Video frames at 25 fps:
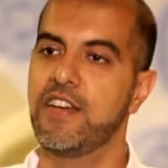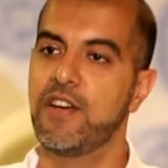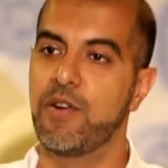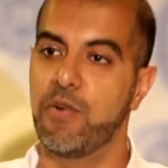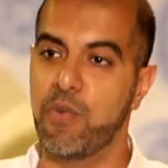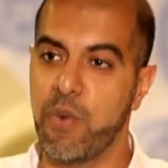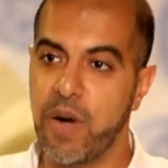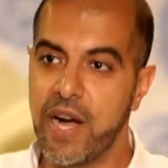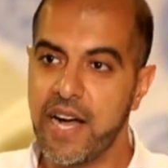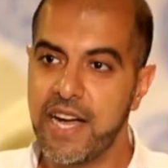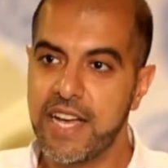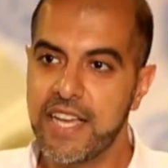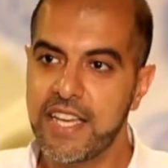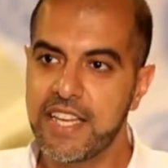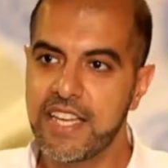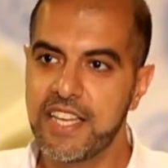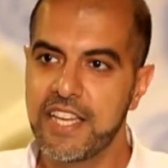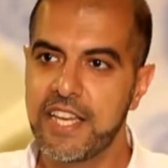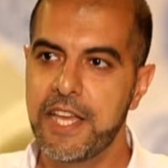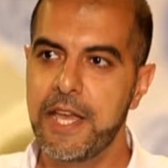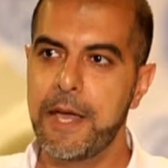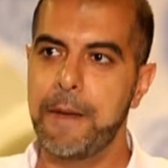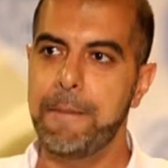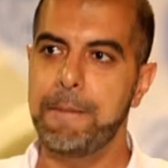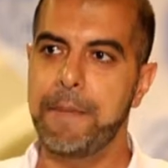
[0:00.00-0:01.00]
Why?
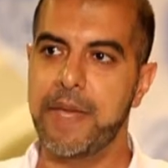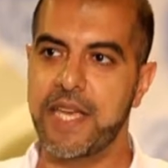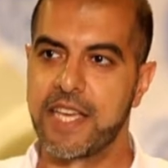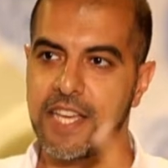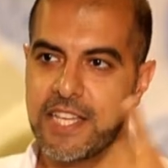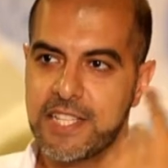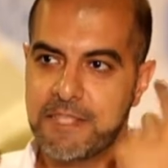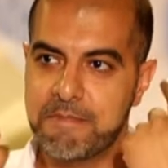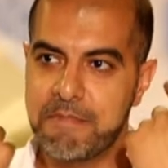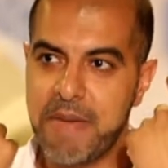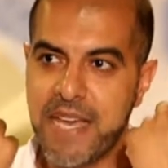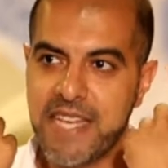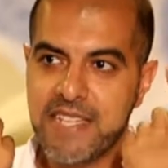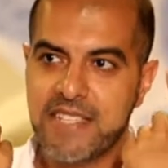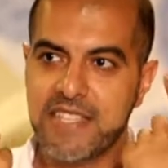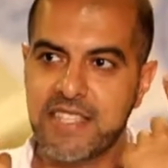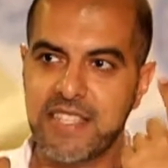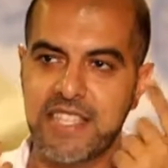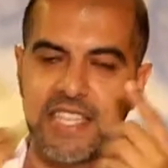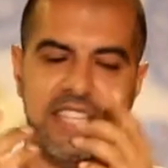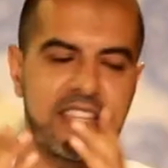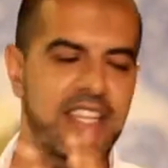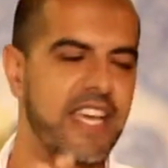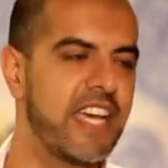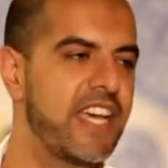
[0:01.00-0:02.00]
Because
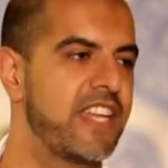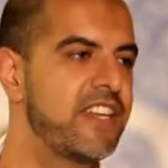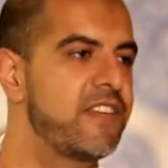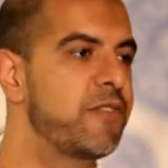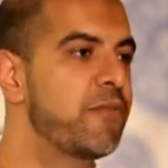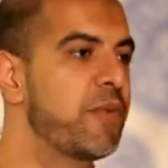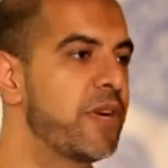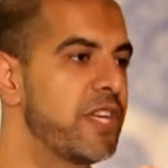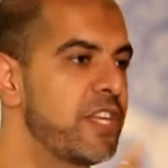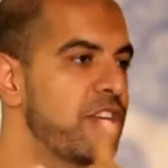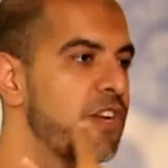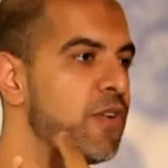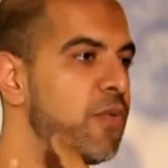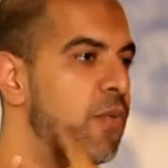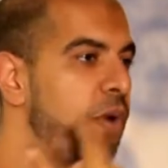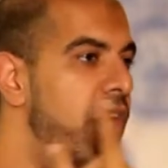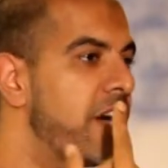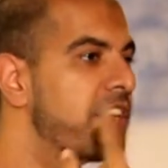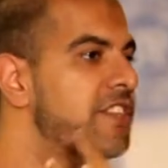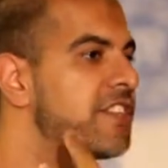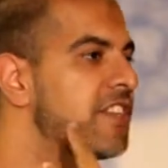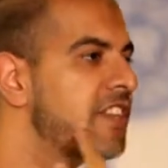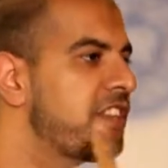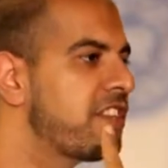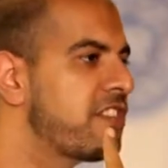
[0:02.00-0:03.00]
mentally then, when you're
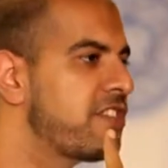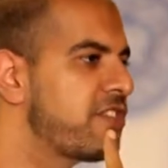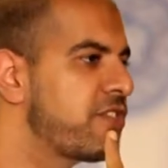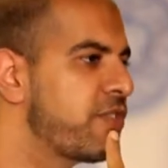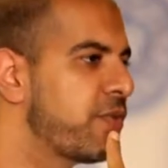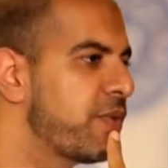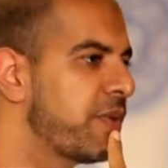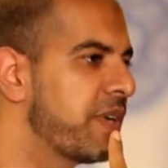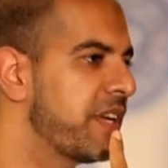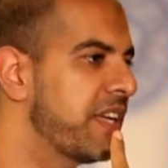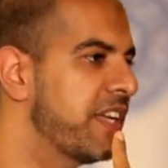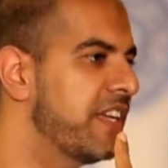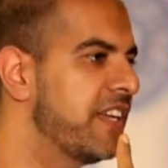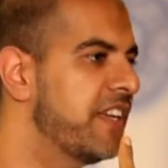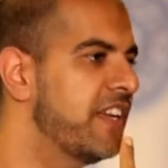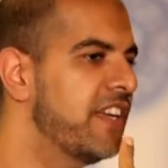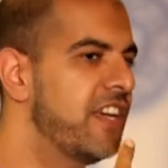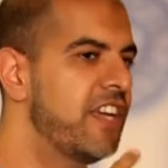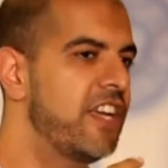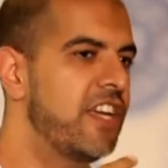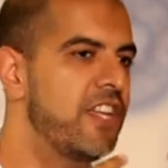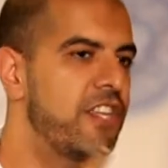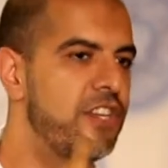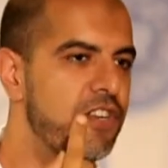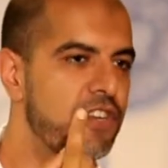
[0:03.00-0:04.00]
watching the story,
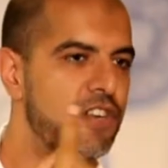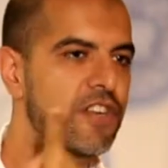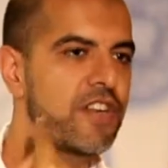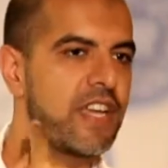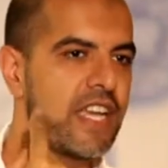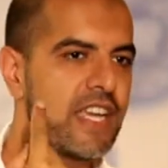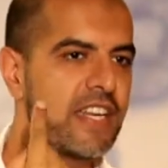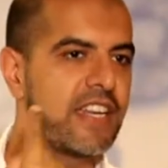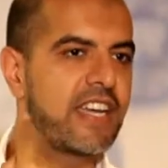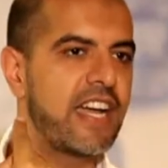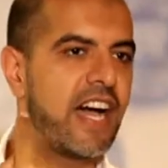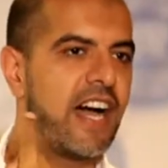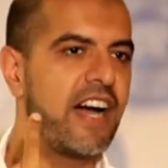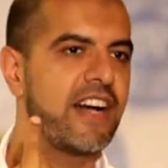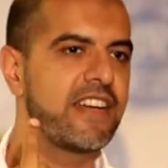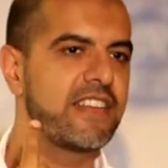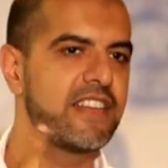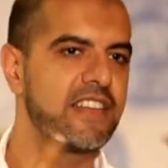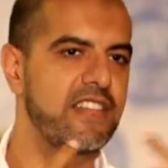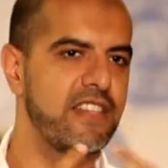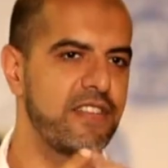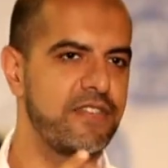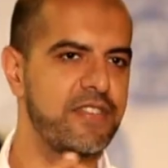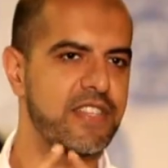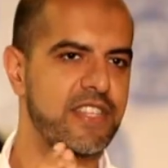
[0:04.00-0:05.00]
you're in
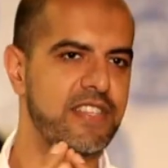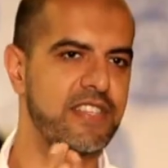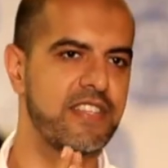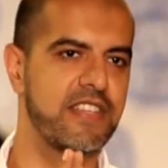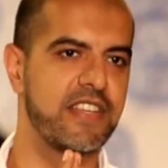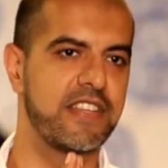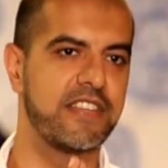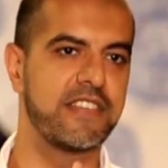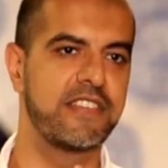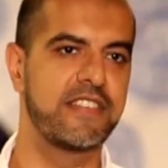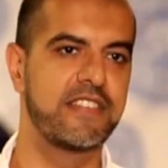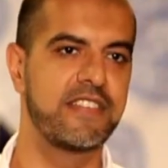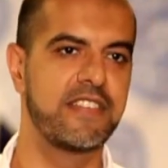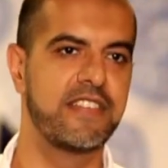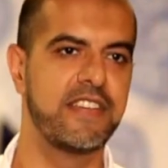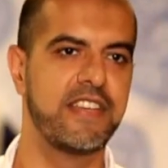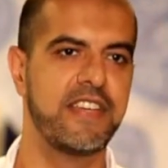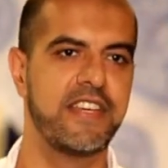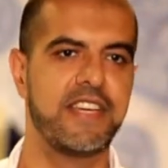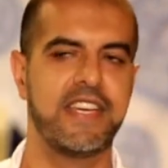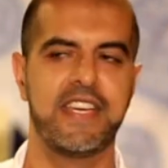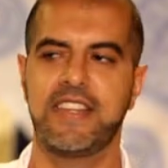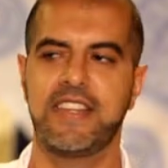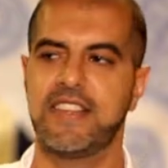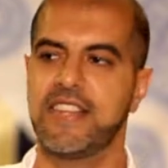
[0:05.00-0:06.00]
cognitive dissonance.
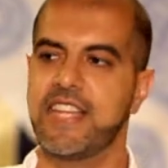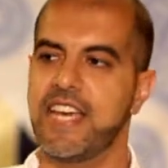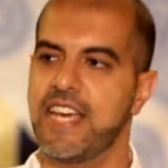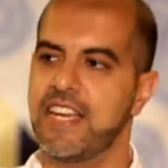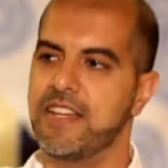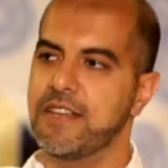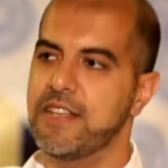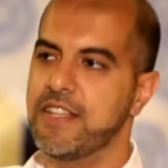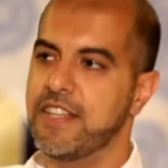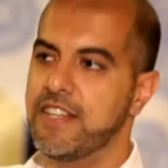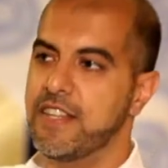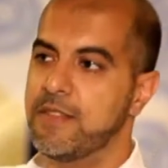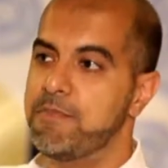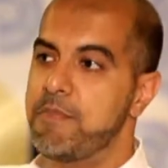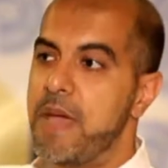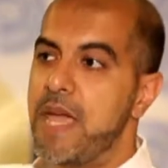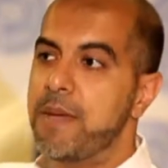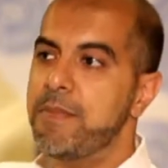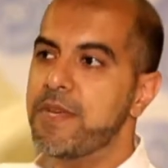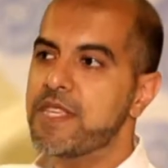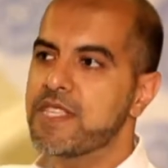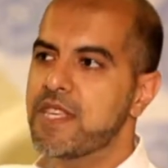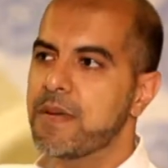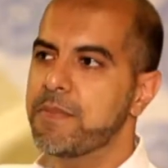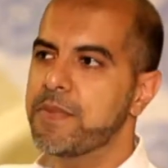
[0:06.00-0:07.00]
That
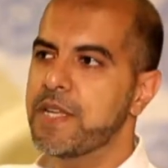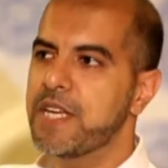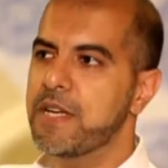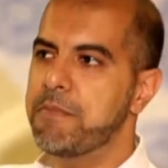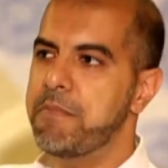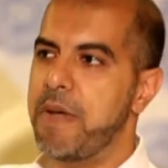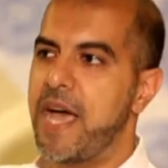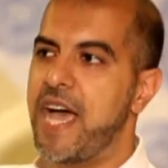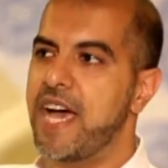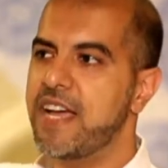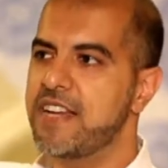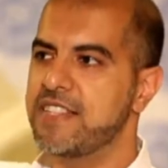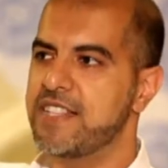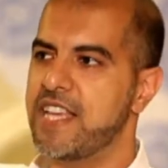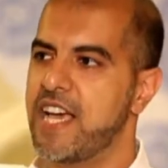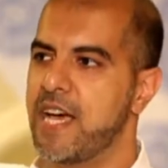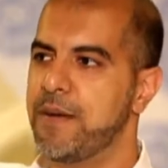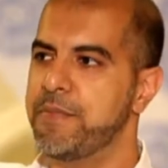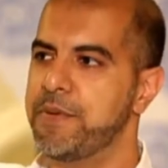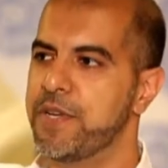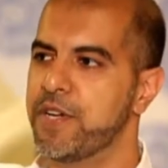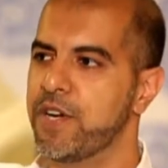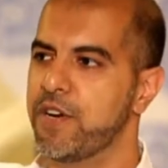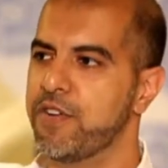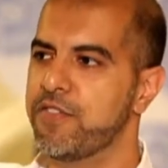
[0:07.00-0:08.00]
maybe something bad is
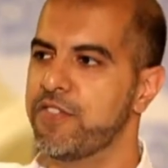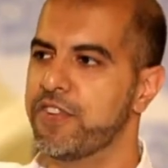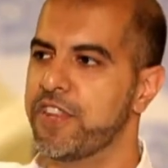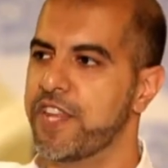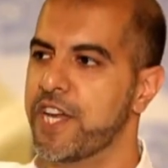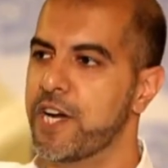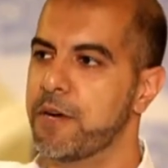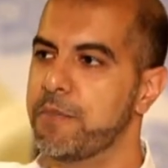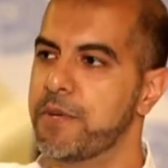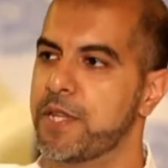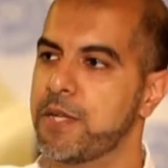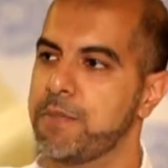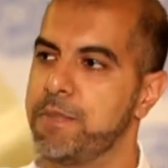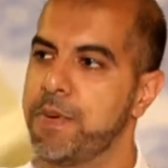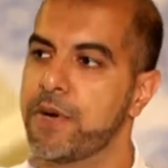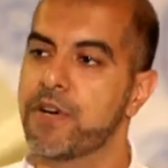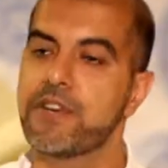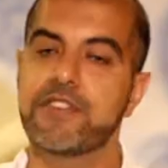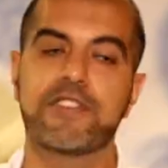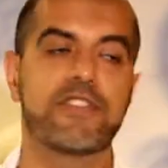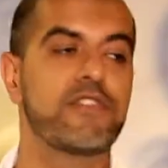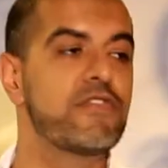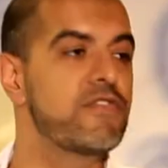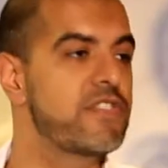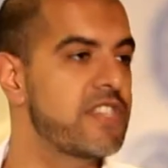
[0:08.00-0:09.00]
happening over there, but the
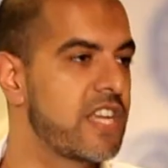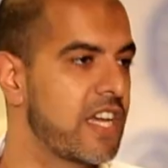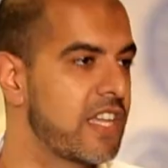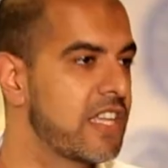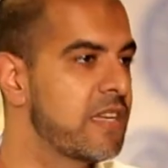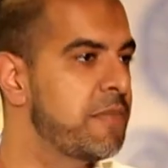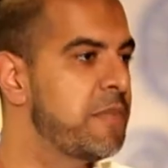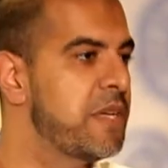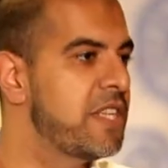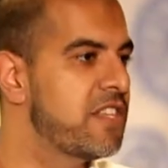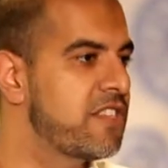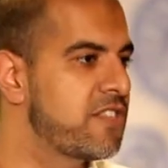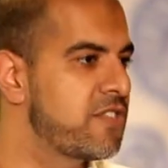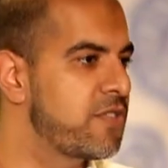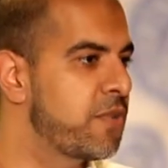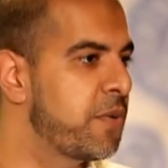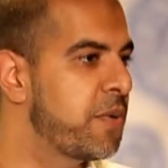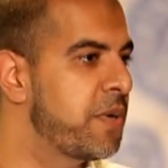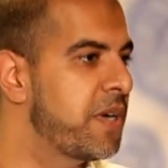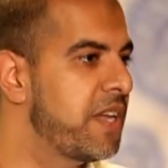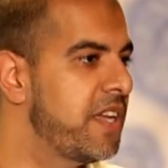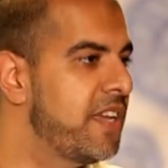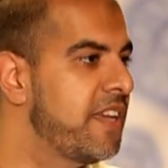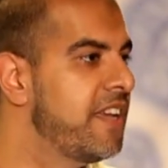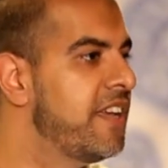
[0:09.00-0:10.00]
person who's telling me the
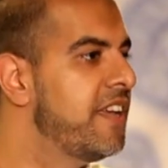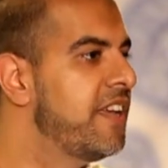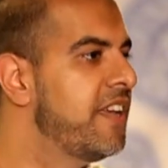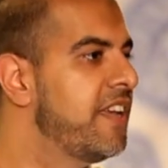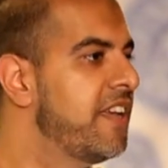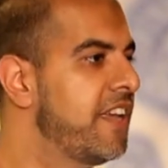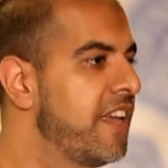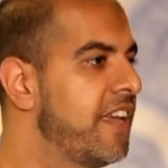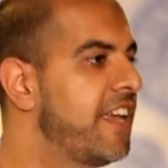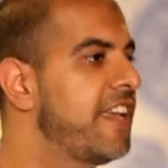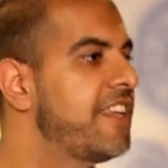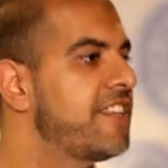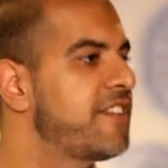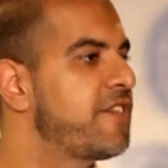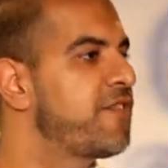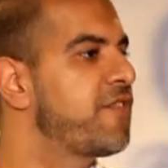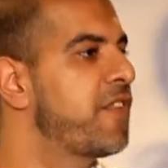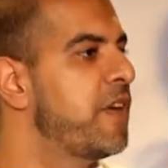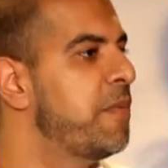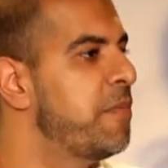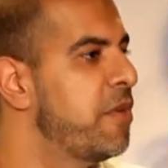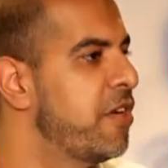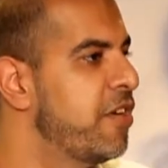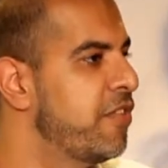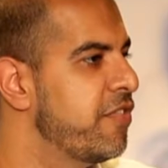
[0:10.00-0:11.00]
story is
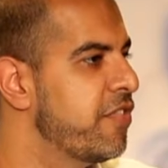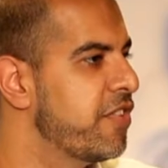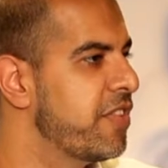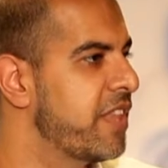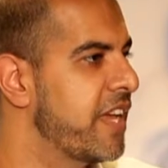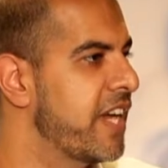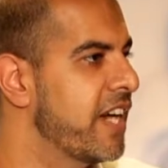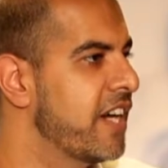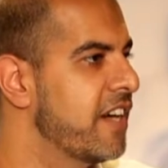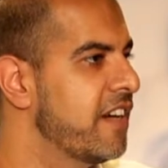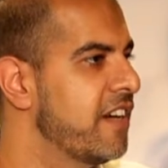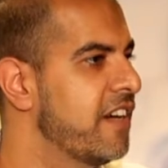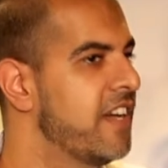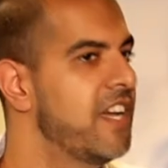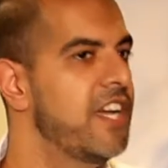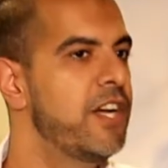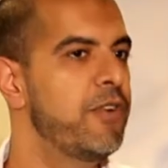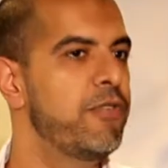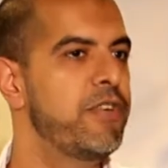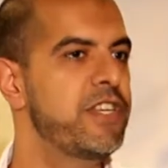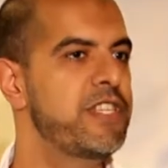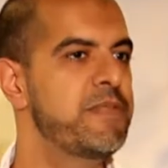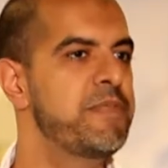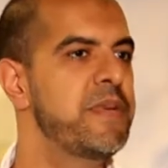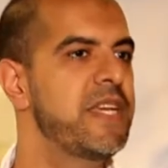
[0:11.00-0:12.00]
from over there,
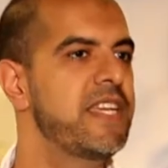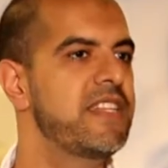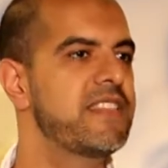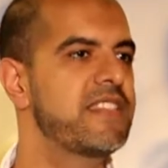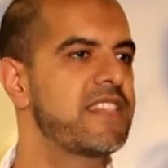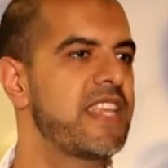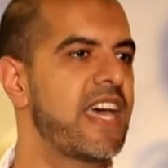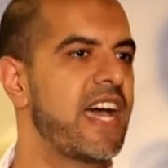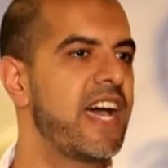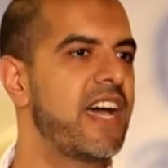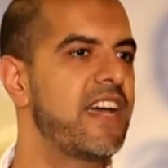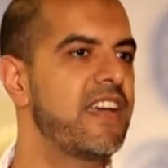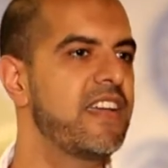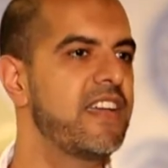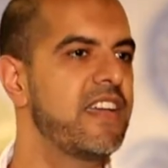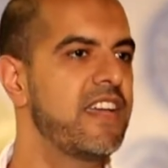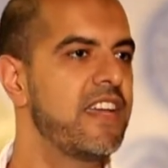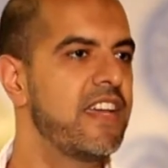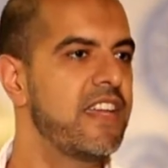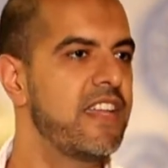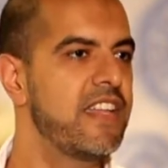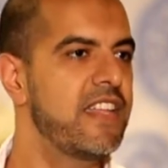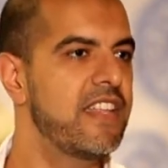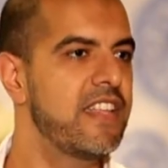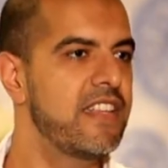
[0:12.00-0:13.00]
which means that
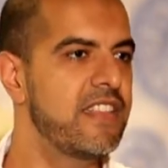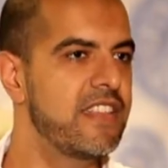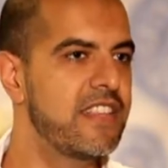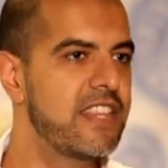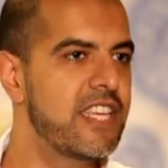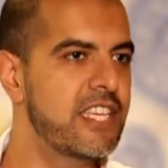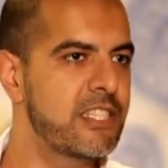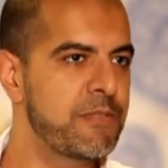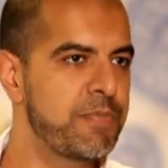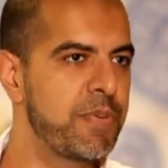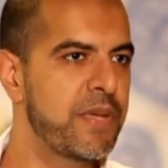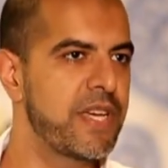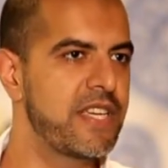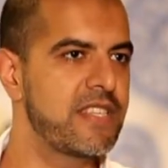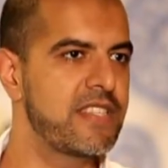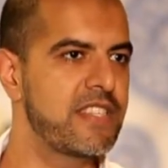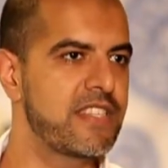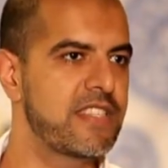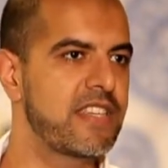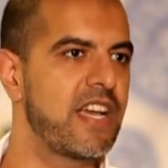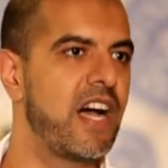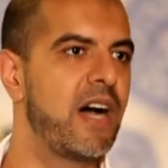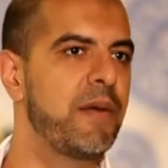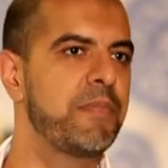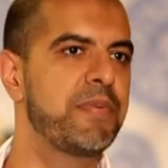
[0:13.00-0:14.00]
this place
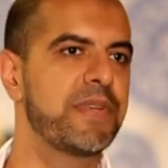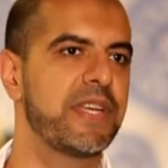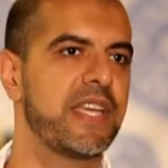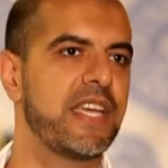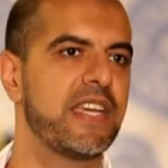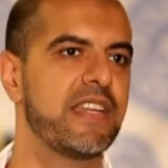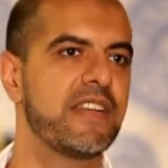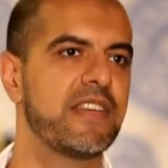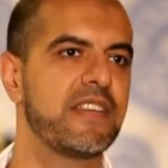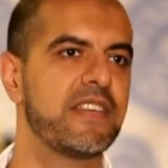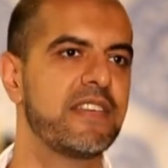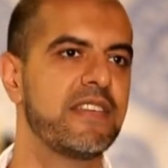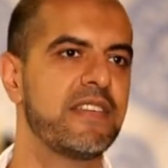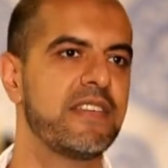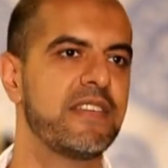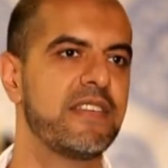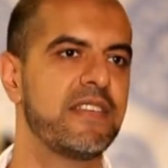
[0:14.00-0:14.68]
is complicated.